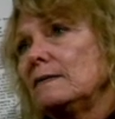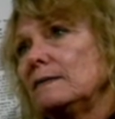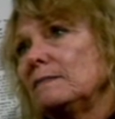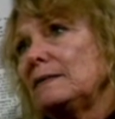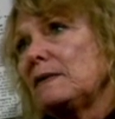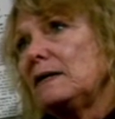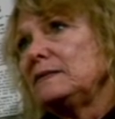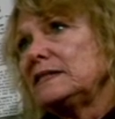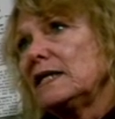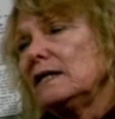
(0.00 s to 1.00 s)
my mom
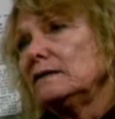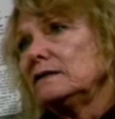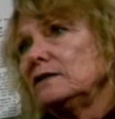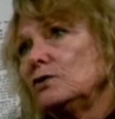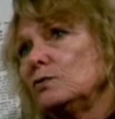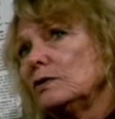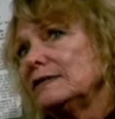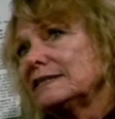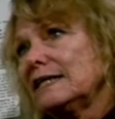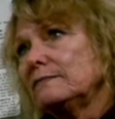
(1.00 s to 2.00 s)
and dad, were
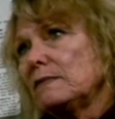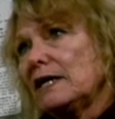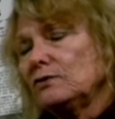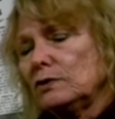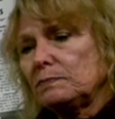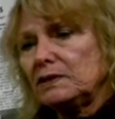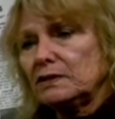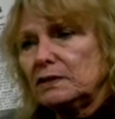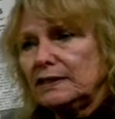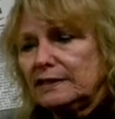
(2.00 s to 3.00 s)
always kind of moderate
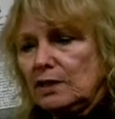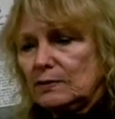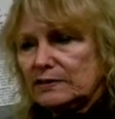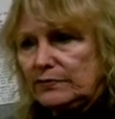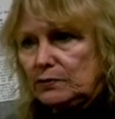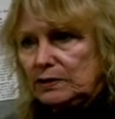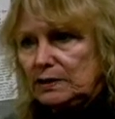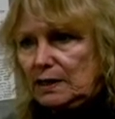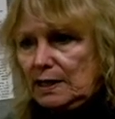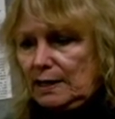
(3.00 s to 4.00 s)
politically. They always
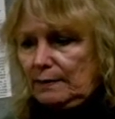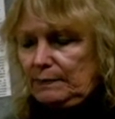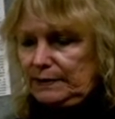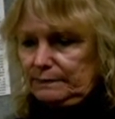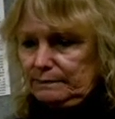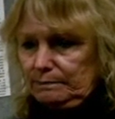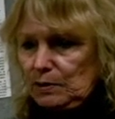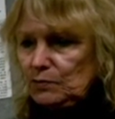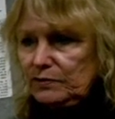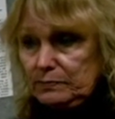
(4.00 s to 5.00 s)
voted, but
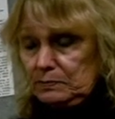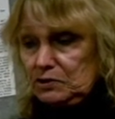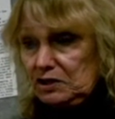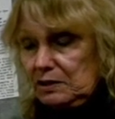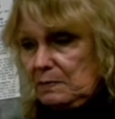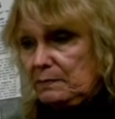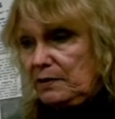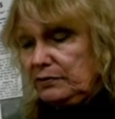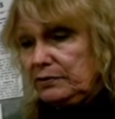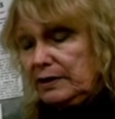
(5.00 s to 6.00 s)
both of them, particularly my
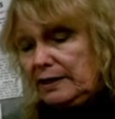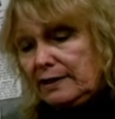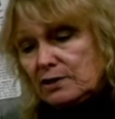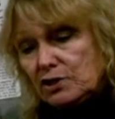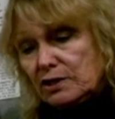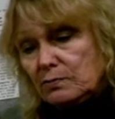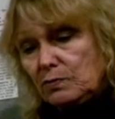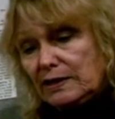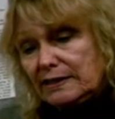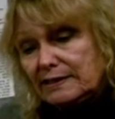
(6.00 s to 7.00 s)
mother, she
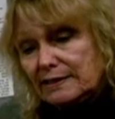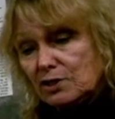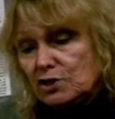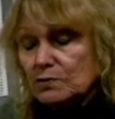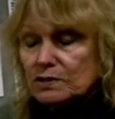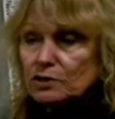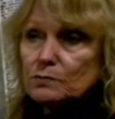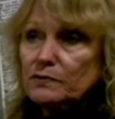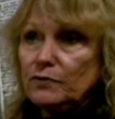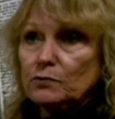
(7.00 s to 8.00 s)

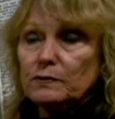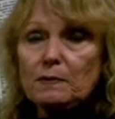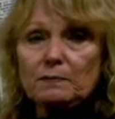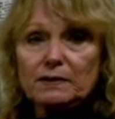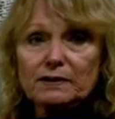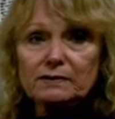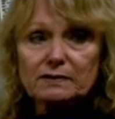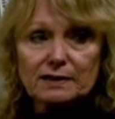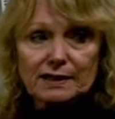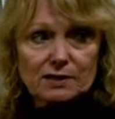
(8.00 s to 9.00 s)
would vote Republican
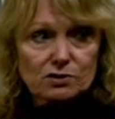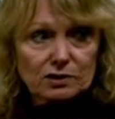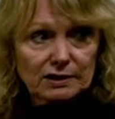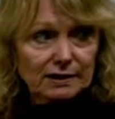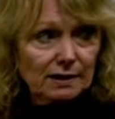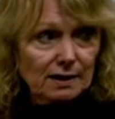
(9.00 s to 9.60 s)
occasionally.